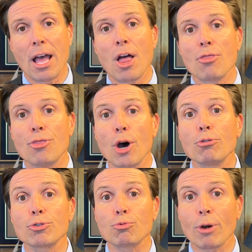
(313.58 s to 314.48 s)

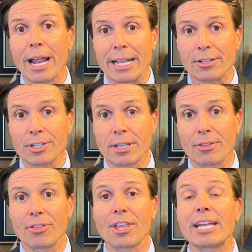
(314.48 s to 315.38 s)
Those rates
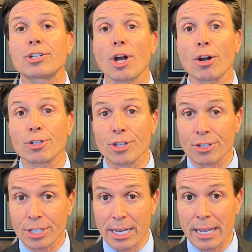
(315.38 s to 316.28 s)
that they charge the
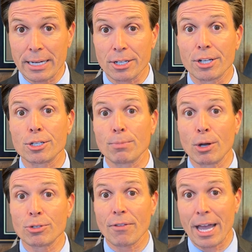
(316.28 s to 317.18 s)
city to
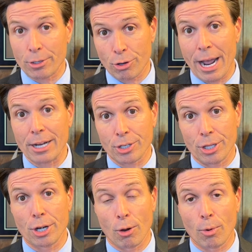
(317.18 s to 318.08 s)
dispose of that trash in the
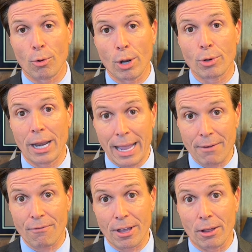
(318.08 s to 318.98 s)
Noble Road
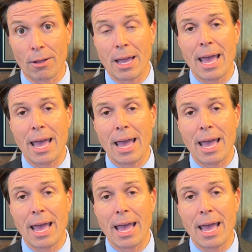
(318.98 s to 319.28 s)
landfill